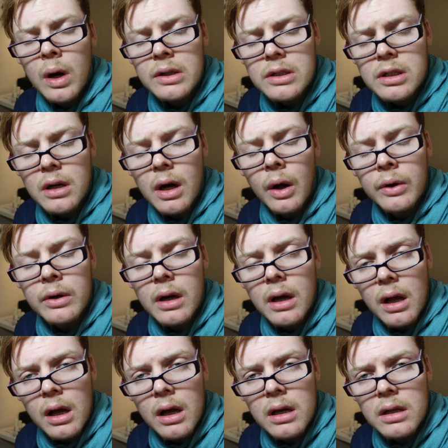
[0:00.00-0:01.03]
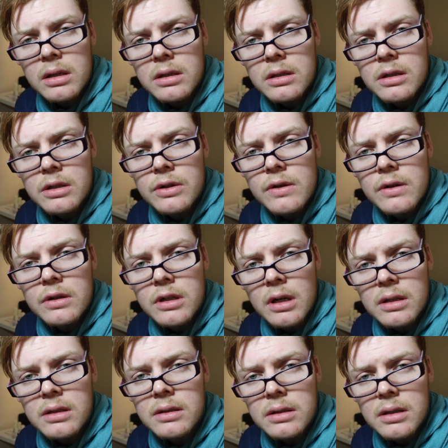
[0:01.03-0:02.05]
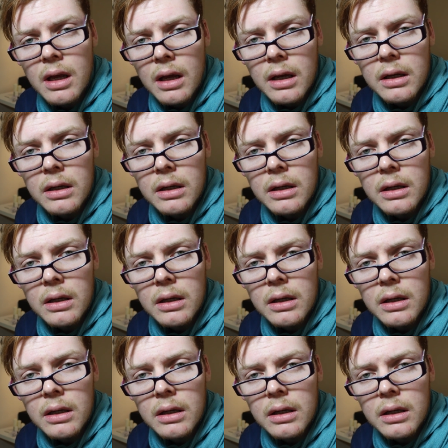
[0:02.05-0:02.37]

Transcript: What on earth did you just